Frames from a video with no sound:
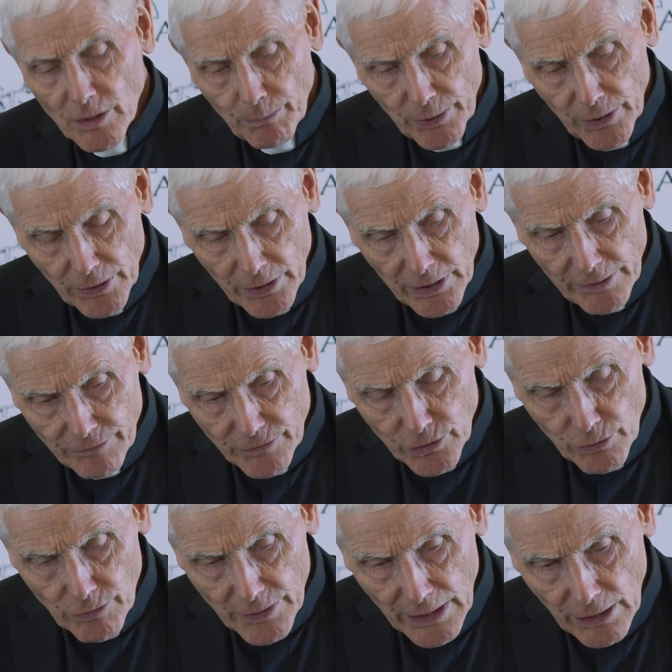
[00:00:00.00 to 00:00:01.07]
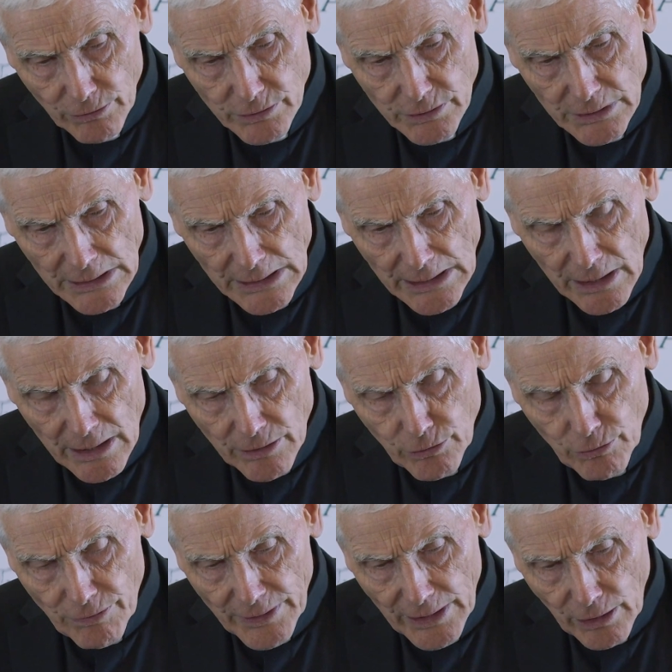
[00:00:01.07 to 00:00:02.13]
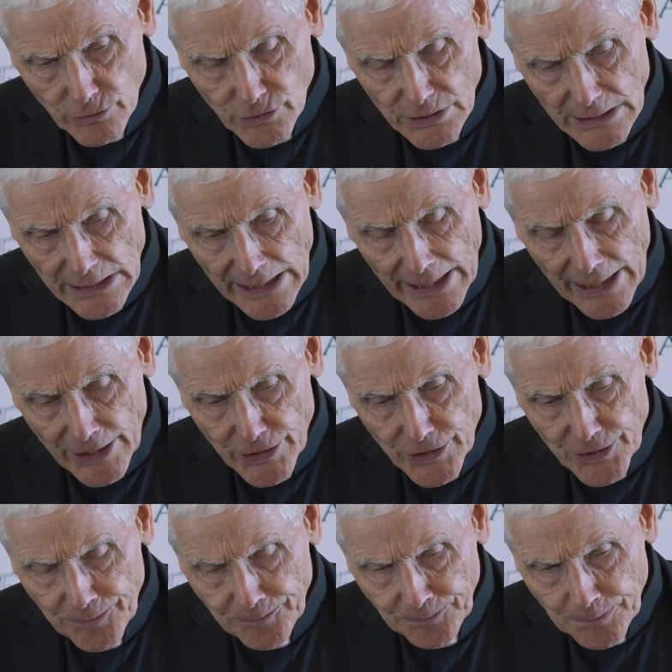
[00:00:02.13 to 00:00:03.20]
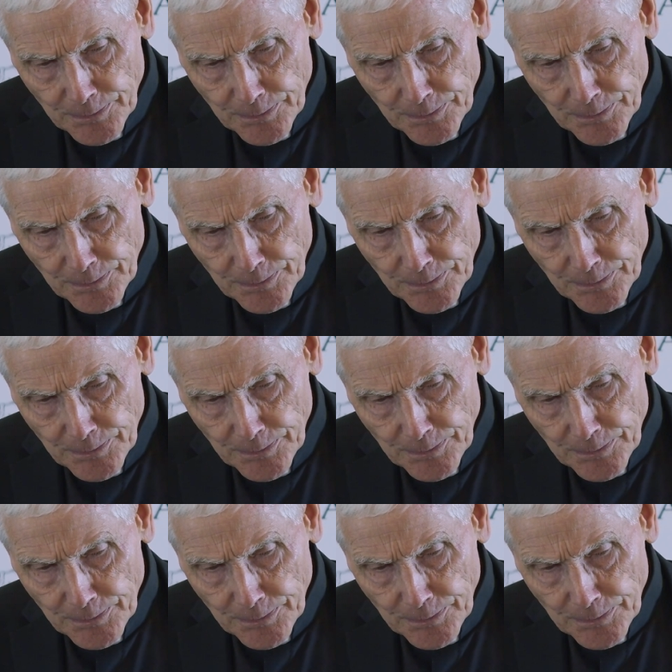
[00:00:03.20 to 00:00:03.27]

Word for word: the period of two thousand, two thousand